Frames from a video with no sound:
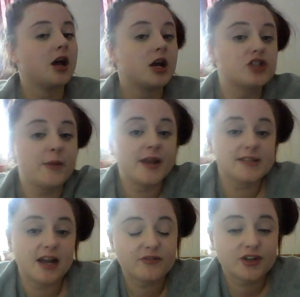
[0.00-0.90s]
So I'm meeting
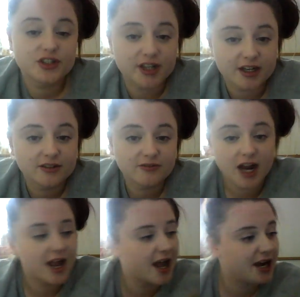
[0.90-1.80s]
Dan for a drink. Right,
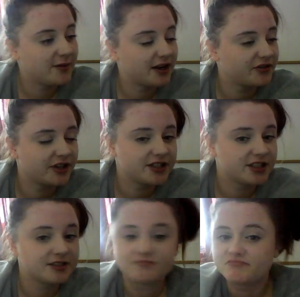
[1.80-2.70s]
had it planned for ages.